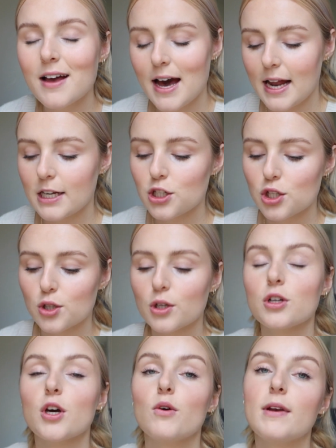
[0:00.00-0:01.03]
And I just thought
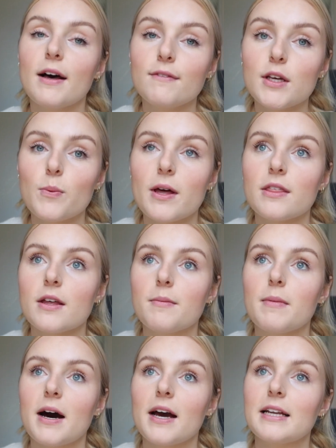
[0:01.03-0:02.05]
it'd go lovely with
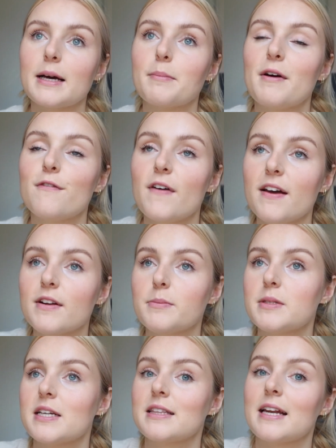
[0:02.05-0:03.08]
my, like my fave
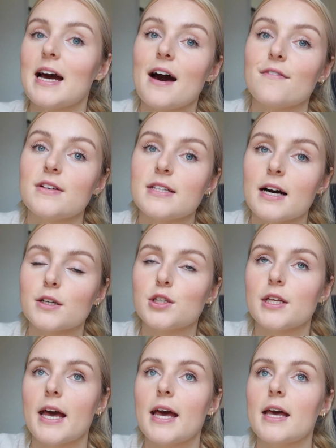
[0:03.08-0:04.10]
lipstick that I have is
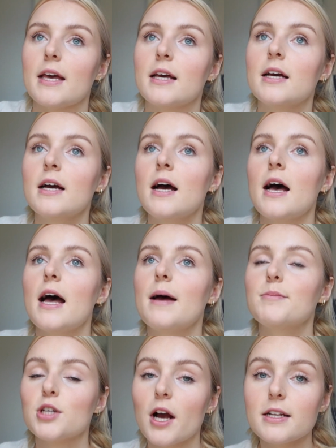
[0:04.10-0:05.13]
actually a
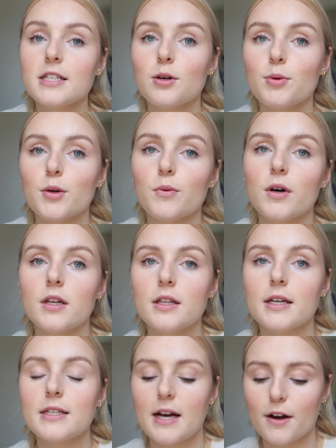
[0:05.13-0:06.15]
Charlotte Tilbury one
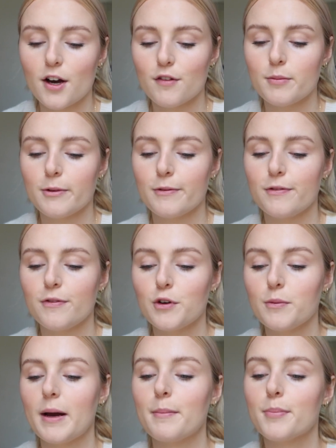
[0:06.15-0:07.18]
that Darren got from her
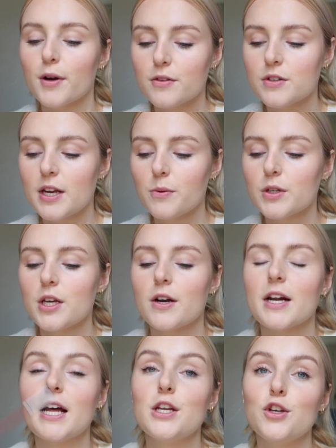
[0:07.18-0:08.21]
for my birthday one year,
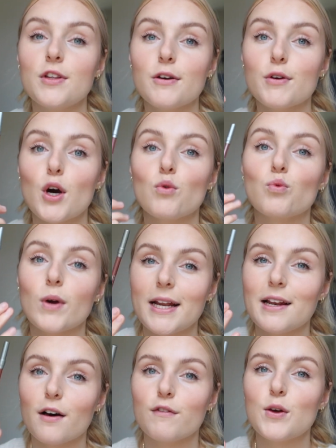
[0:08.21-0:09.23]
and I knew that it would go
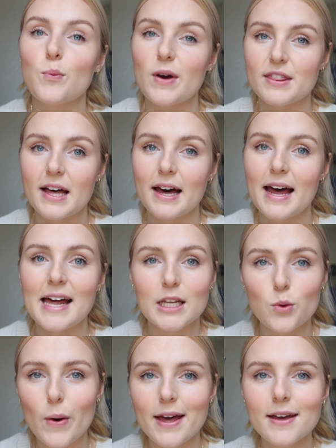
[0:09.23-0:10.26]
really lovely with that
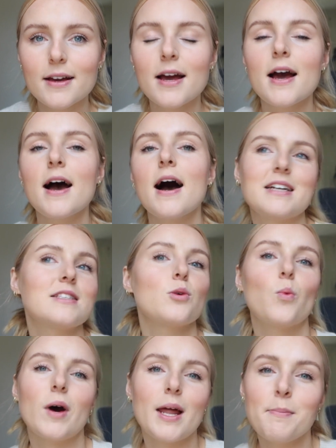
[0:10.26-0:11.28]
anyway. And it's
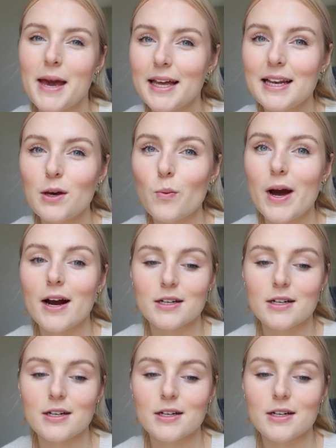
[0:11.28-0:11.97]
the one I mainly wear.